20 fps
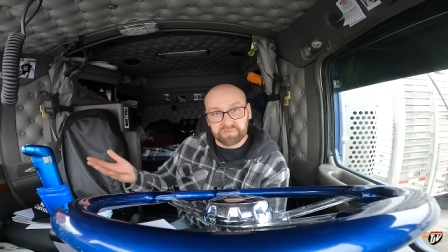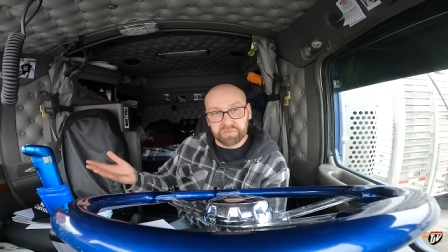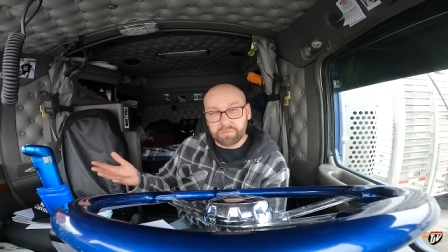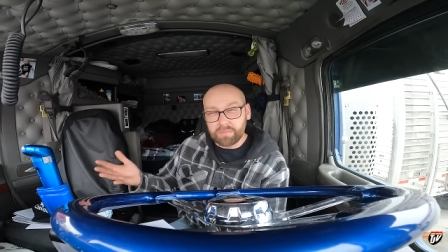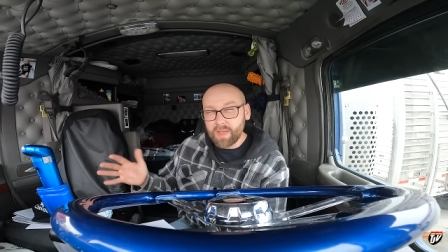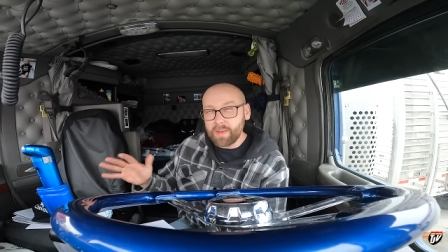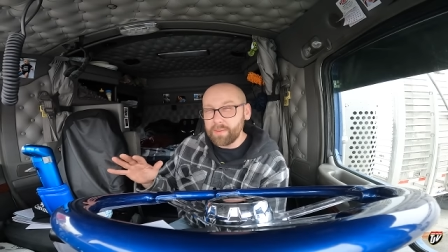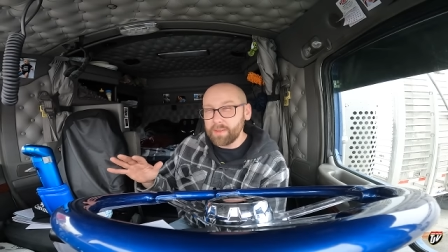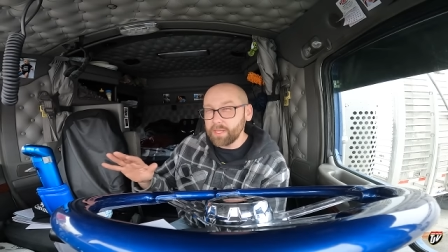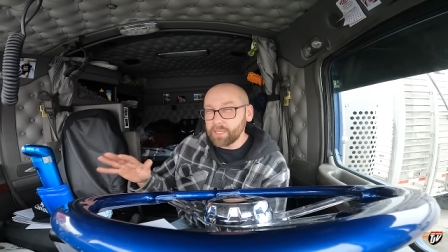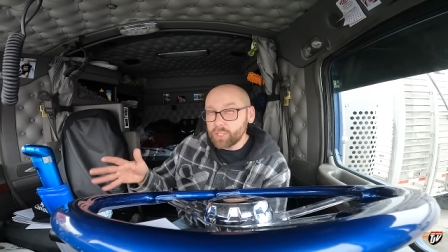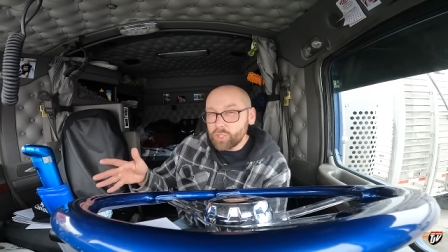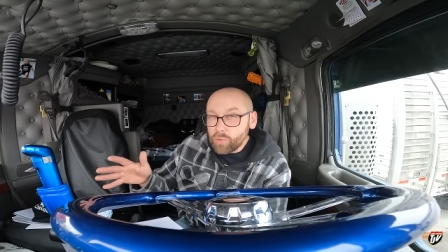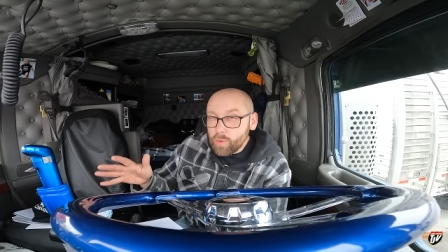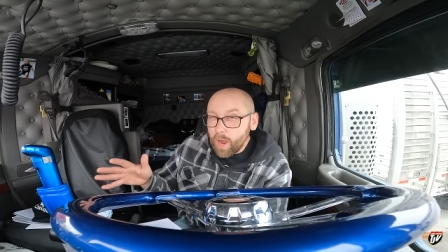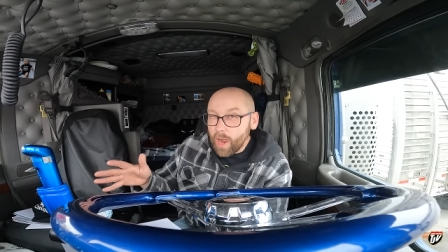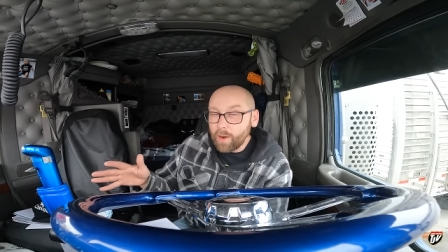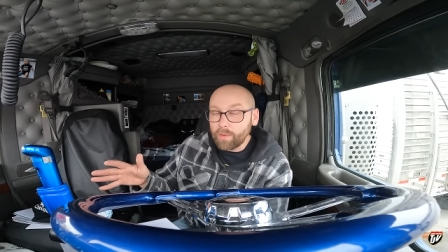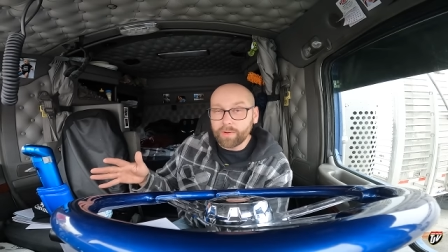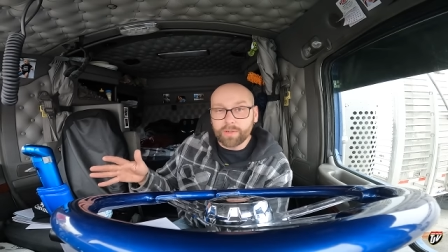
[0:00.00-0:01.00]
So maybe like
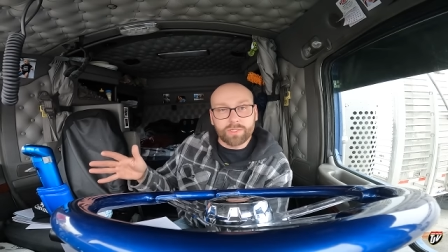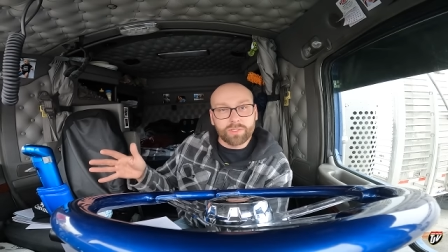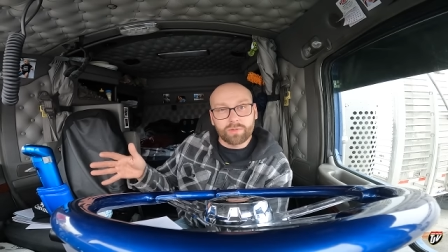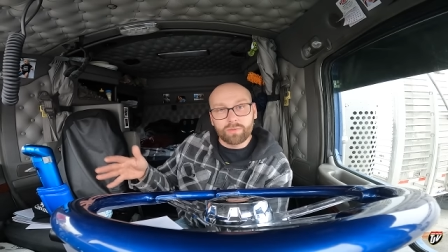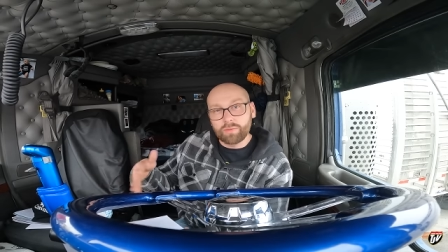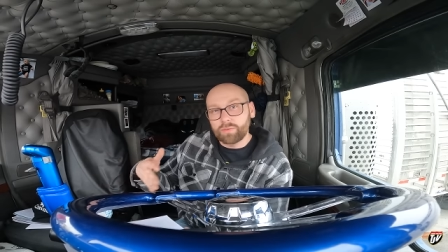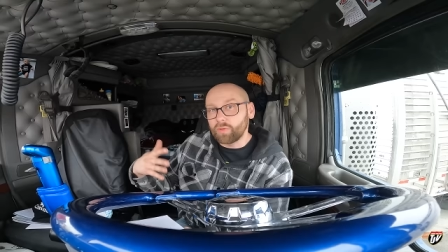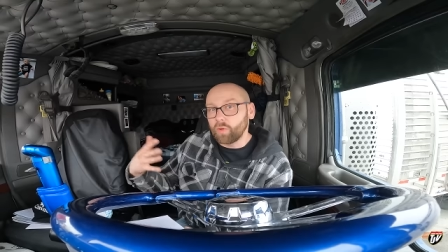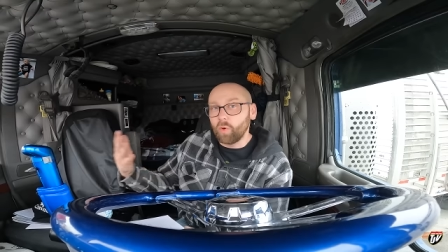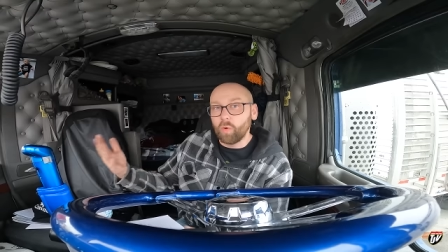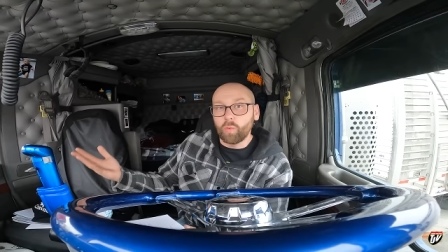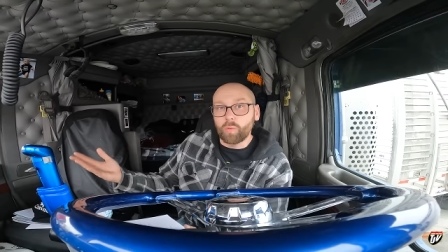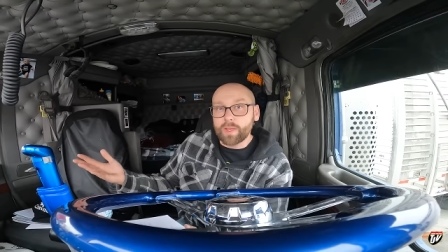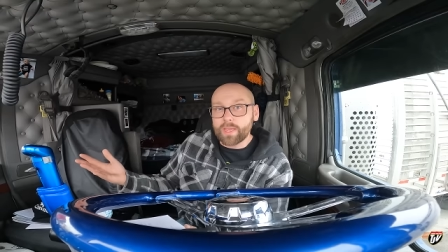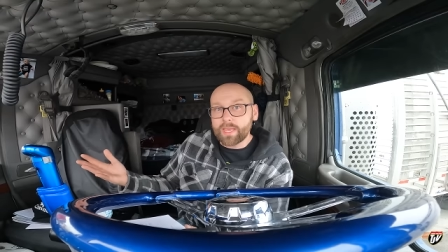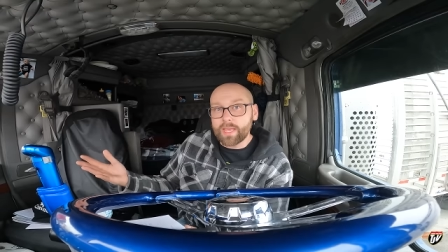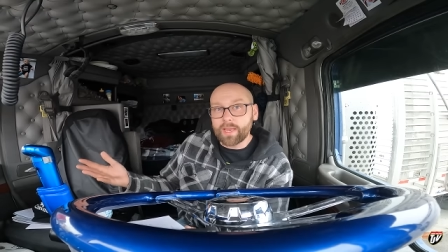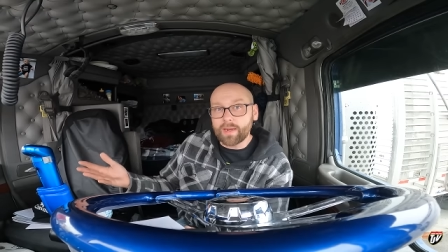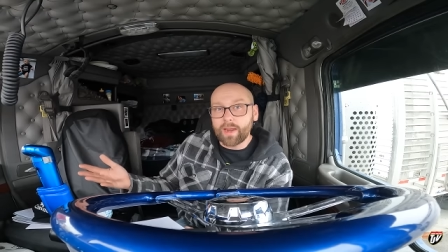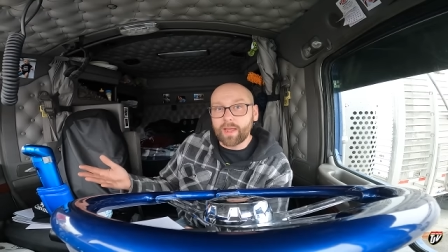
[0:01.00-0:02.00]
two hours through it the whole
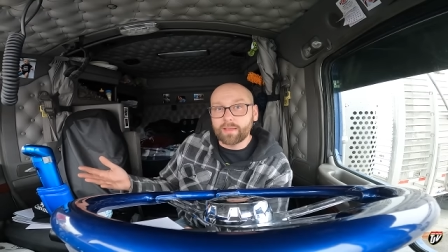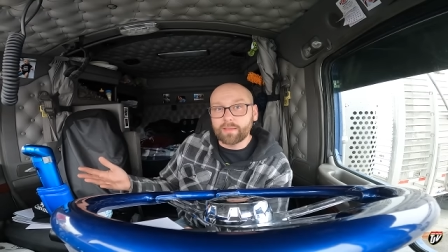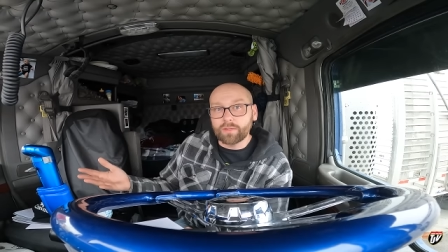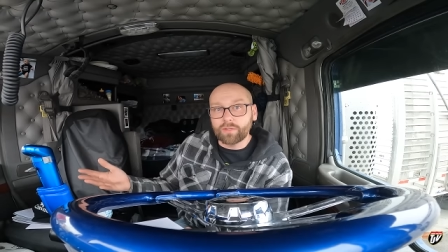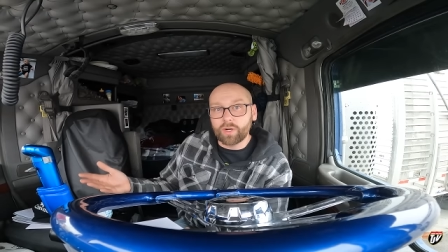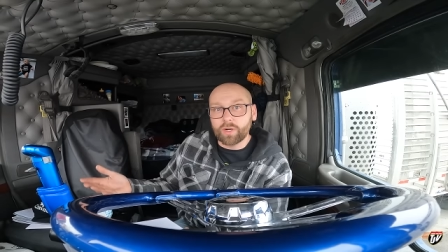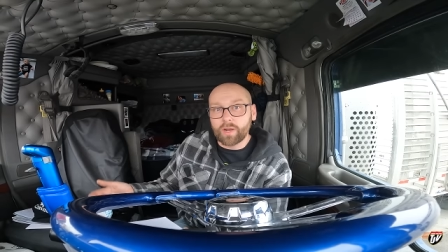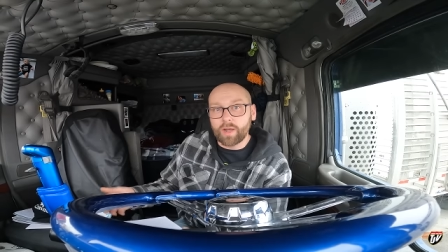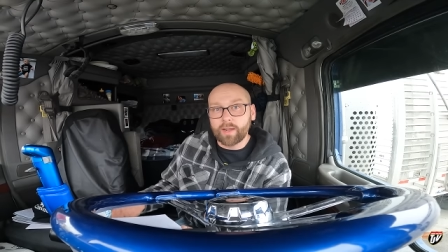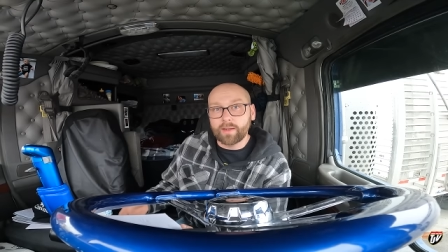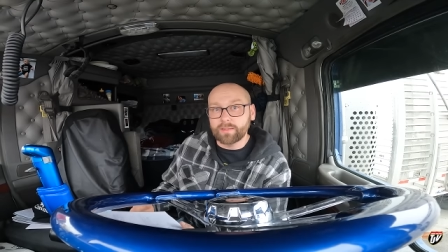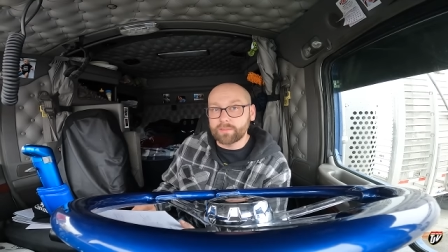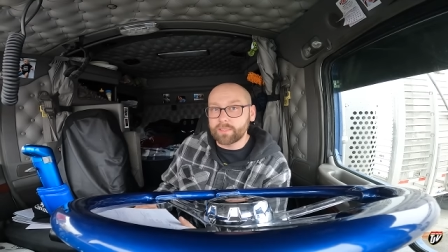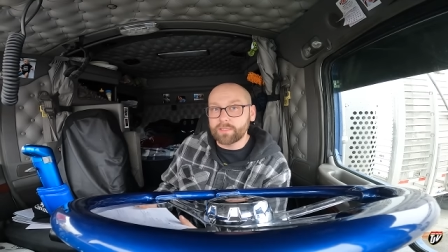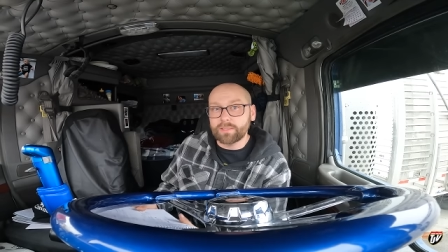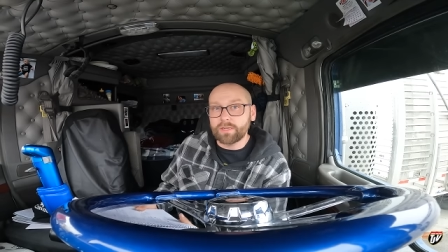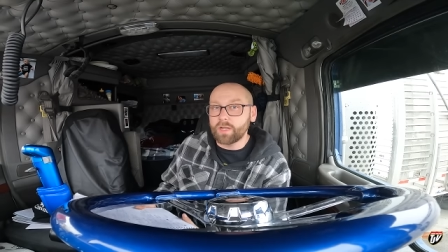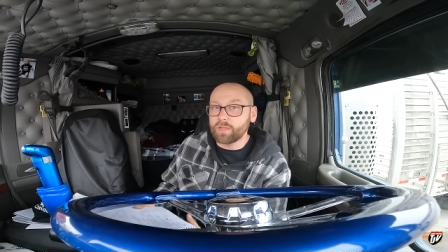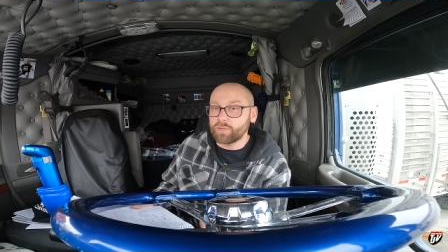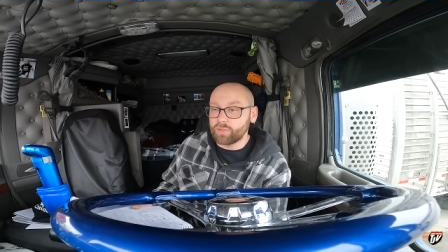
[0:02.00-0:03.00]
weekend I had the truck idling. So
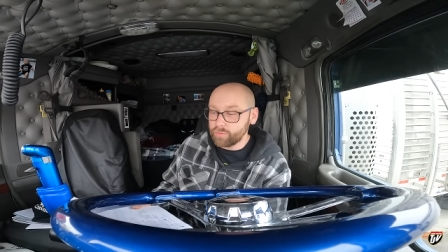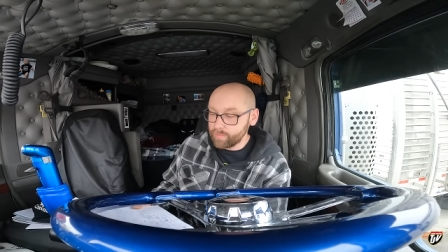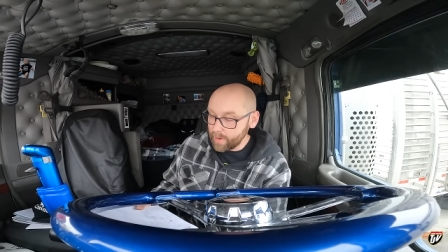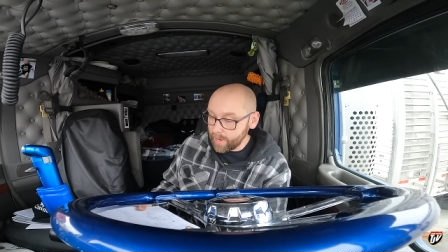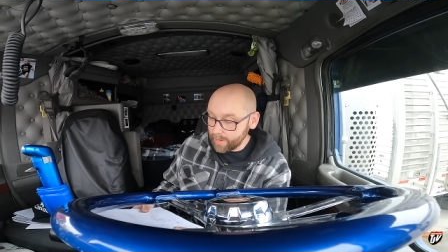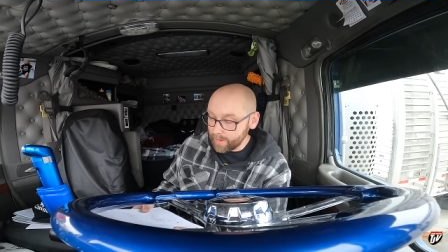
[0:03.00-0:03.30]
that's not too